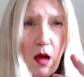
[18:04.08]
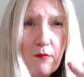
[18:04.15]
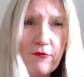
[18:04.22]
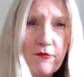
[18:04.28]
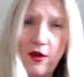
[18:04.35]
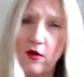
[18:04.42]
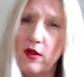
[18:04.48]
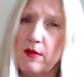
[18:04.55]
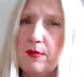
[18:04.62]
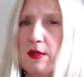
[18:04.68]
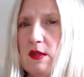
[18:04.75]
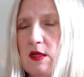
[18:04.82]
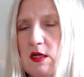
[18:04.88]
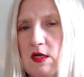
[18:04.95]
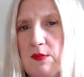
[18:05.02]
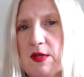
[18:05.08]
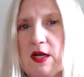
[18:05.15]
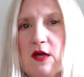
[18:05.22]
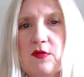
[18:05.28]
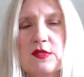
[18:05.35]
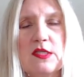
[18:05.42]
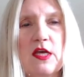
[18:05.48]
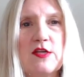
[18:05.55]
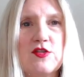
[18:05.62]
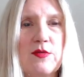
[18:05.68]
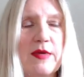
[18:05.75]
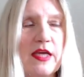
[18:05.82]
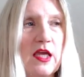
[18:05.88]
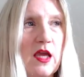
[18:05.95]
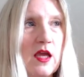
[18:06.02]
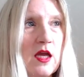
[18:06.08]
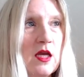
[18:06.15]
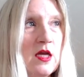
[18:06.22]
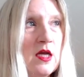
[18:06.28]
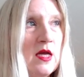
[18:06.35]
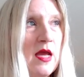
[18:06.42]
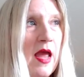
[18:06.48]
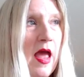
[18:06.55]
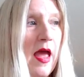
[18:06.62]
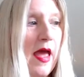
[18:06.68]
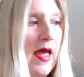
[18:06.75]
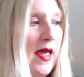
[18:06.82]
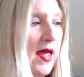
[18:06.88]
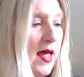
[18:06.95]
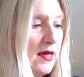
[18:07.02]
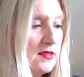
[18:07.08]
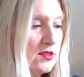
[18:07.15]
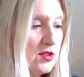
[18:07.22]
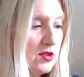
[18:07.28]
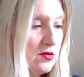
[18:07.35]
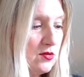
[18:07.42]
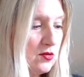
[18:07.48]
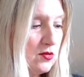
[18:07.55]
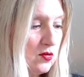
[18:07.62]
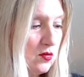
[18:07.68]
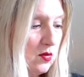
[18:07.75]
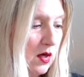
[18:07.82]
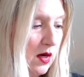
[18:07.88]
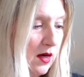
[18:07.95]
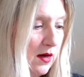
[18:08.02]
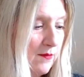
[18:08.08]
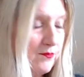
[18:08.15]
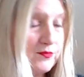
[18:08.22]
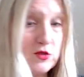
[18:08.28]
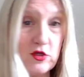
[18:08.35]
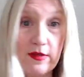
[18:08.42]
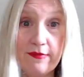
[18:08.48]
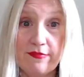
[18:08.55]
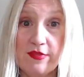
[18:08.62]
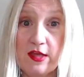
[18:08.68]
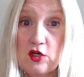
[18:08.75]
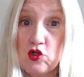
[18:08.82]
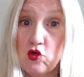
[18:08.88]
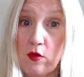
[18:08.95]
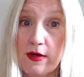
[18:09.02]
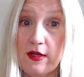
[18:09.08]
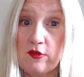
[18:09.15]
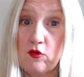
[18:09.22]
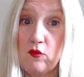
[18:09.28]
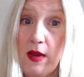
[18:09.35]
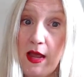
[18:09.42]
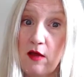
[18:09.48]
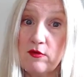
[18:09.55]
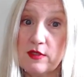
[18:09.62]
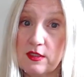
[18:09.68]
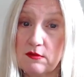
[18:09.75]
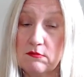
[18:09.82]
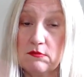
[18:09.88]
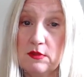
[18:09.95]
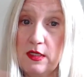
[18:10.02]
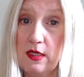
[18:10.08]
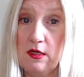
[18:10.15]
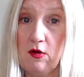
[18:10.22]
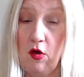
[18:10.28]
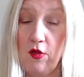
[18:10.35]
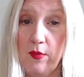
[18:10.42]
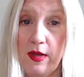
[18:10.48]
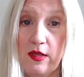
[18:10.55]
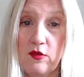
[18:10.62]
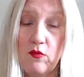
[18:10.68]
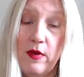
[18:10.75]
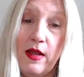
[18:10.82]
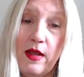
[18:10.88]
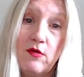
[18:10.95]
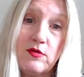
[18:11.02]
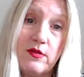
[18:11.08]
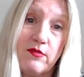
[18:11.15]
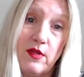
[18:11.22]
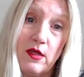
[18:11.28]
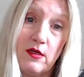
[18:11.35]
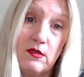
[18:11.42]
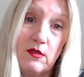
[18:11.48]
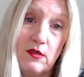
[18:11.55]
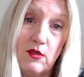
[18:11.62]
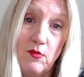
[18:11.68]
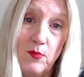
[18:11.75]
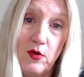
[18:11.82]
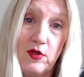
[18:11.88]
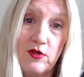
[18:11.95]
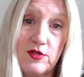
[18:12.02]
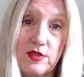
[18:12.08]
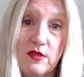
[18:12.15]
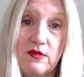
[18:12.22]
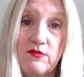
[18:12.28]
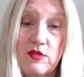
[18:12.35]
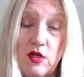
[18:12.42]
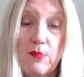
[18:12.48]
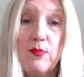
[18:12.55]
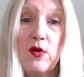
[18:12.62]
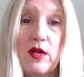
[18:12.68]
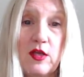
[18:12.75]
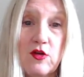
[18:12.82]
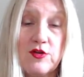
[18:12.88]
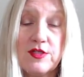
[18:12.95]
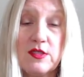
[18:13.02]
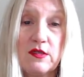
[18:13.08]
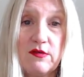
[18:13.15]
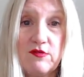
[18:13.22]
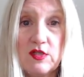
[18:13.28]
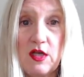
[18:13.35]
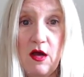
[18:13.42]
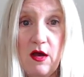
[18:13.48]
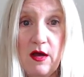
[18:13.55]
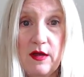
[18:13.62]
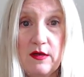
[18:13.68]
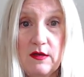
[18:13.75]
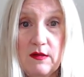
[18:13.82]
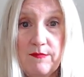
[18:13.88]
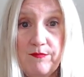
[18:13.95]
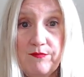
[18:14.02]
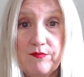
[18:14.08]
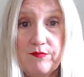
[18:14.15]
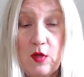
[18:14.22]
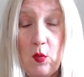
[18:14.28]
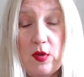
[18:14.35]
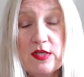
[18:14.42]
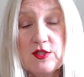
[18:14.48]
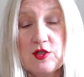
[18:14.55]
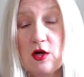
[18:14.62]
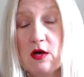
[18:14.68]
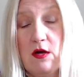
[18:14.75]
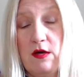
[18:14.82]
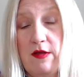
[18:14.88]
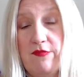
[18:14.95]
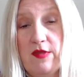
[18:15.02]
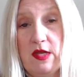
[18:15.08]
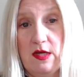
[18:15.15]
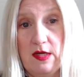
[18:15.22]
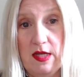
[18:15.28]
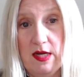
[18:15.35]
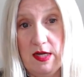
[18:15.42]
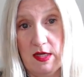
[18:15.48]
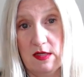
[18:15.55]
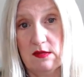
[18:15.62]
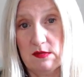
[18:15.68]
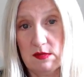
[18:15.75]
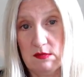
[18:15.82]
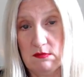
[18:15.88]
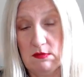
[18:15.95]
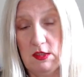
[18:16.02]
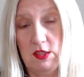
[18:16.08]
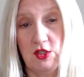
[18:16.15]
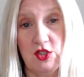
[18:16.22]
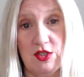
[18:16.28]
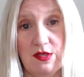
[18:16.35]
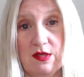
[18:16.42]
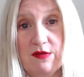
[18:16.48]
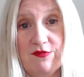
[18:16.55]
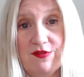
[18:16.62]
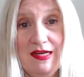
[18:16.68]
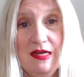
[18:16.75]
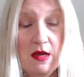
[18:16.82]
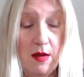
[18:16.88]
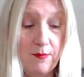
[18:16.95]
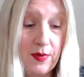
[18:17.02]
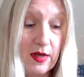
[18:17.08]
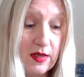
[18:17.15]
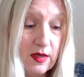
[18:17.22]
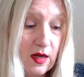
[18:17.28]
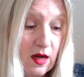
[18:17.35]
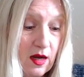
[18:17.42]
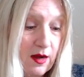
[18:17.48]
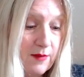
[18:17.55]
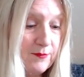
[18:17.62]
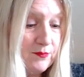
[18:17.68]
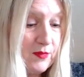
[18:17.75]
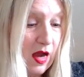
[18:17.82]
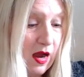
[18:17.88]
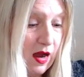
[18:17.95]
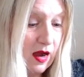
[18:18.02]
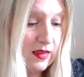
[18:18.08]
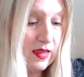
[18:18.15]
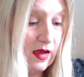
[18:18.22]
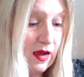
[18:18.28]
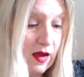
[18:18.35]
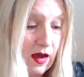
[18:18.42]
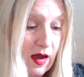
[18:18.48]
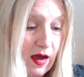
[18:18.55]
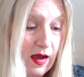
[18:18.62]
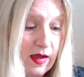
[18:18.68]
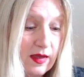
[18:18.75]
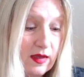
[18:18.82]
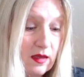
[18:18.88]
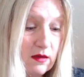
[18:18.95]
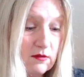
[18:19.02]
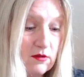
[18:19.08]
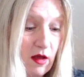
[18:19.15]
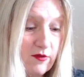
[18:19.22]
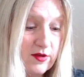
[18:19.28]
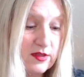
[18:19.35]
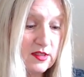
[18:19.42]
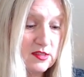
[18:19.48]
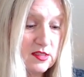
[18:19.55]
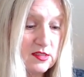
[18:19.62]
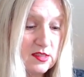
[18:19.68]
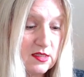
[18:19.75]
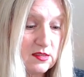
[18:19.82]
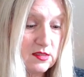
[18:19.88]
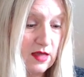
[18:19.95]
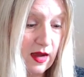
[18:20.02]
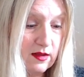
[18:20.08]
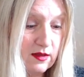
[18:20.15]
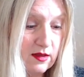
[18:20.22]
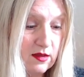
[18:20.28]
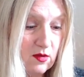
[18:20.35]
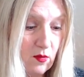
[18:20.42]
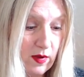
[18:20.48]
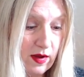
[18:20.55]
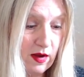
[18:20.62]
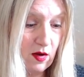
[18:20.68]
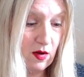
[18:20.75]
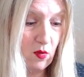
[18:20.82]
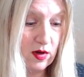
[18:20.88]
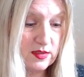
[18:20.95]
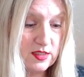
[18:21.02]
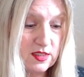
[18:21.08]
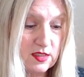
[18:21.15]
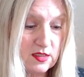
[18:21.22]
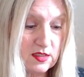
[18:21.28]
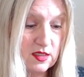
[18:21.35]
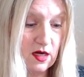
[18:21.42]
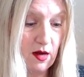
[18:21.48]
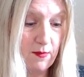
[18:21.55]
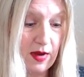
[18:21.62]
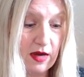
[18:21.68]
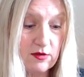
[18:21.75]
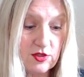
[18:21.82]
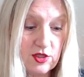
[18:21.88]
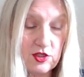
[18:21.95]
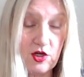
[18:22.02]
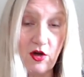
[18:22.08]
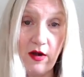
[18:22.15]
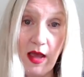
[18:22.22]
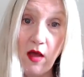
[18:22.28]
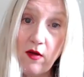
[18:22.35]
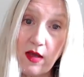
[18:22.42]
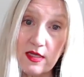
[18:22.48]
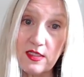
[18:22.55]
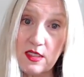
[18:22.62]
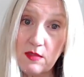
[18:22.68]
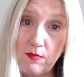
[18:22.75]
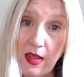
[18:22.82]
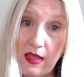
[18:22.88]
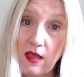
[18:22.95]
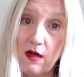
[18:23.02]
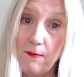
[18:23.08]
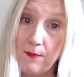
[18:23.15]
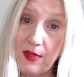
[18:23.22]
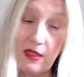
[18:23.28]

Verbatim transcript: variability depending on what size you're making. And you um, then join in the round and knit all the way in the round, and then you put your sleeve, you're putting your sleeves on waist yarn and then knitting each sleeve. But um, yeah, I love it. This is exactly the way I wanted it to come out, to turn out. I did make it a bit